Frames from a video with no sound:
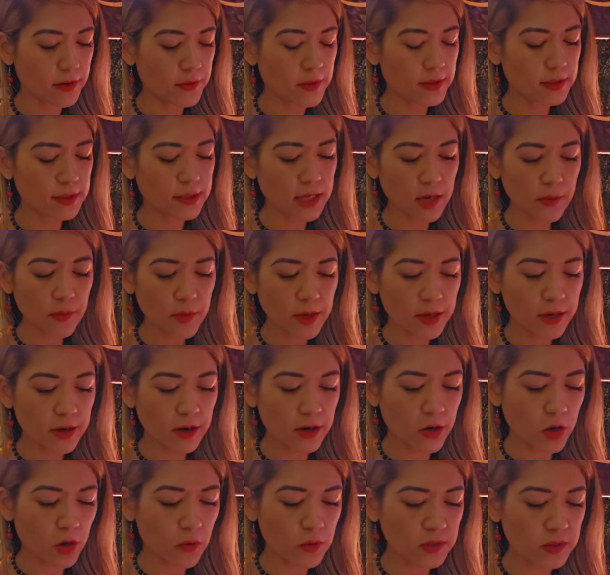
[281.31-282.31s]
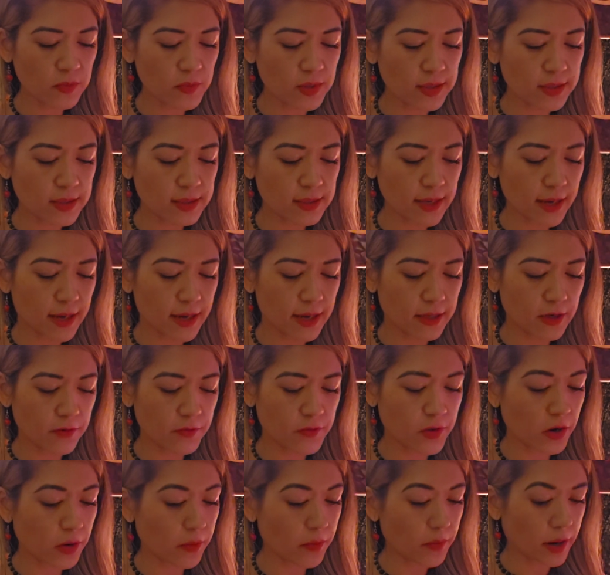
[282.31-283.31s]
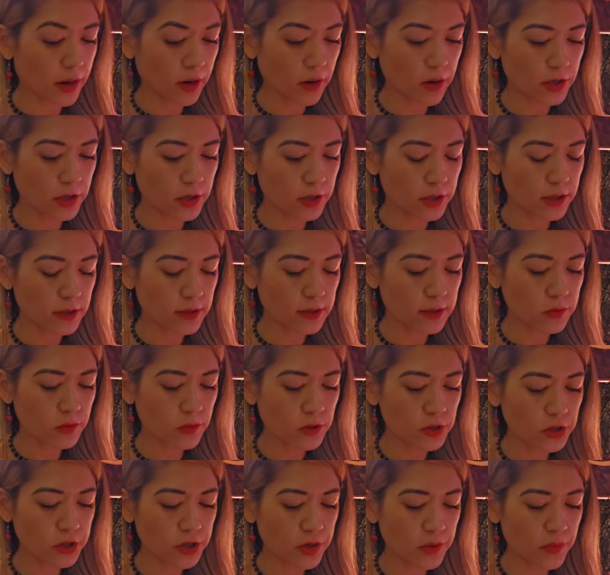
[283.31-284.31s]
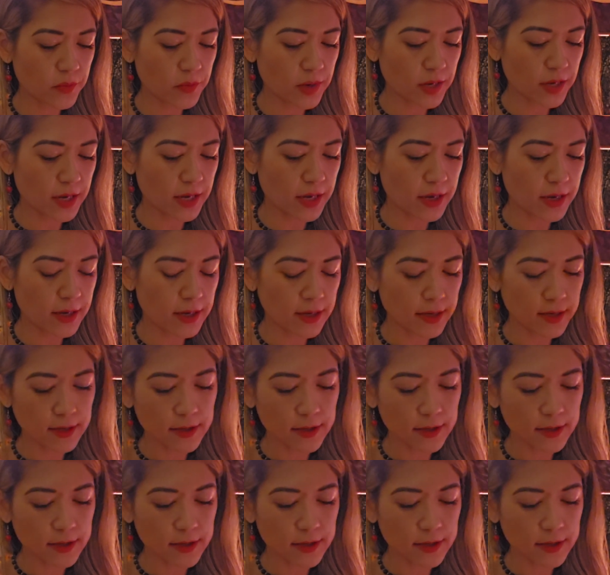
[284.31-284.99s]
The same cannot always be said of their marriages, which can be